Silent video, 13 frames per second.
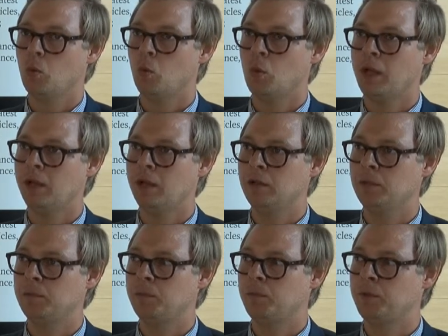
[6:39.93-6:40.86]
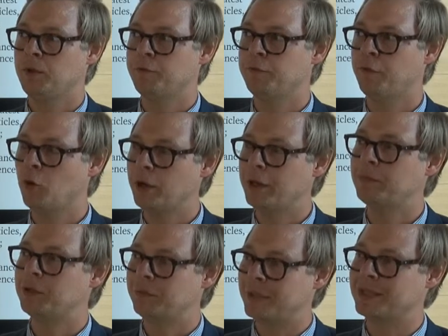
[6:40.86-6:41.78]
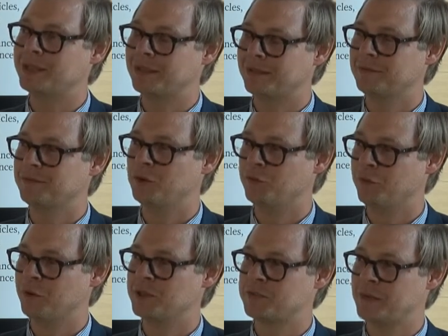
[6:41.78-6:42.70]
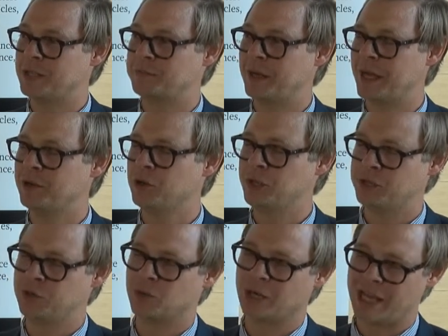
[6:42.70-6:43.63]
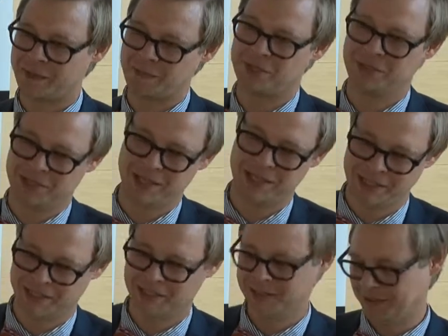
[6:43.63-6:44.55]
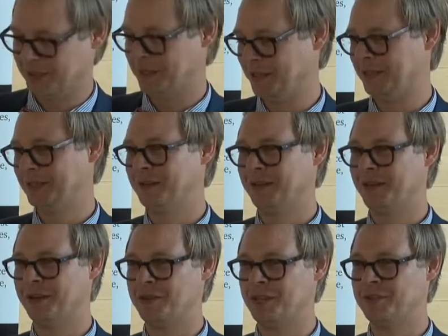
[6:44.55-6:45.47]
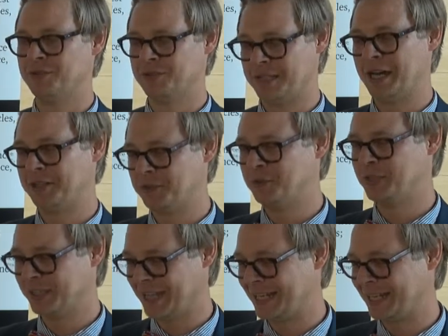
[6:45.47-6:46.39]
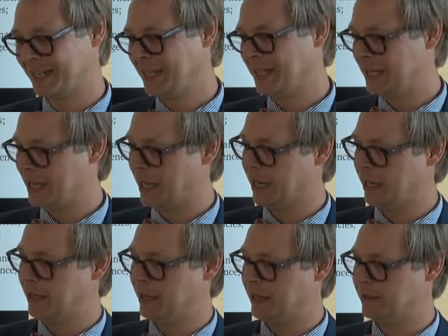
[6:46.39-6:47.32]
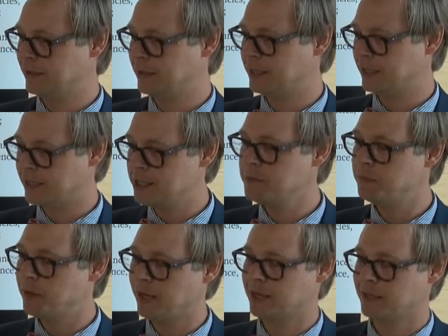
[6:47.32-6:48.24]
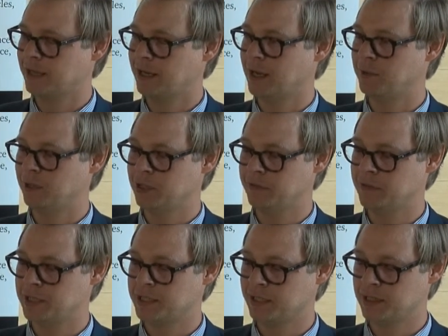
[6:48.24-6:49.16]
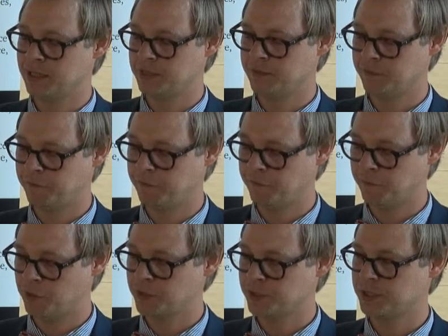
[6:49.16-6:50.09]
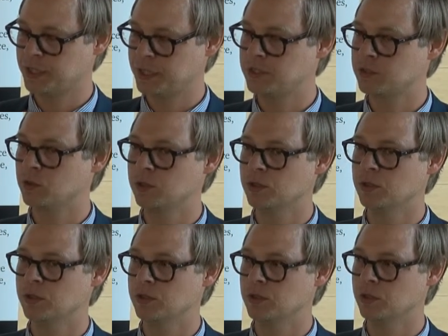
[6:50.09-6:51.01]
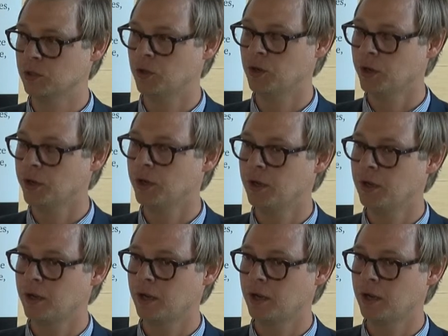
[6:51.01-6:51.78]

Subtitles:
Well, before implementing performance management, I know that you would like me to say that they should start doing that. The key part, I believe, is that they first need to learn